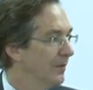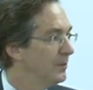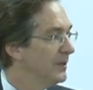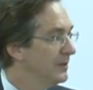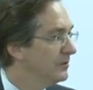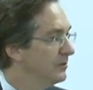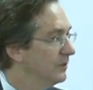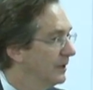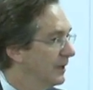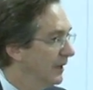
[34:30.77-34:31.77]
the bees
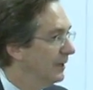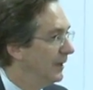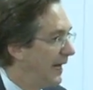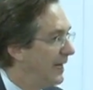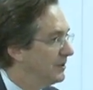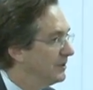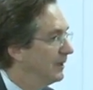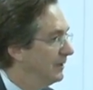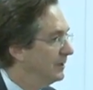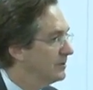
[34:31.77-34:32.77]
do get
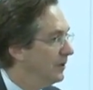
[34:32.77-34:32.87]
agitated.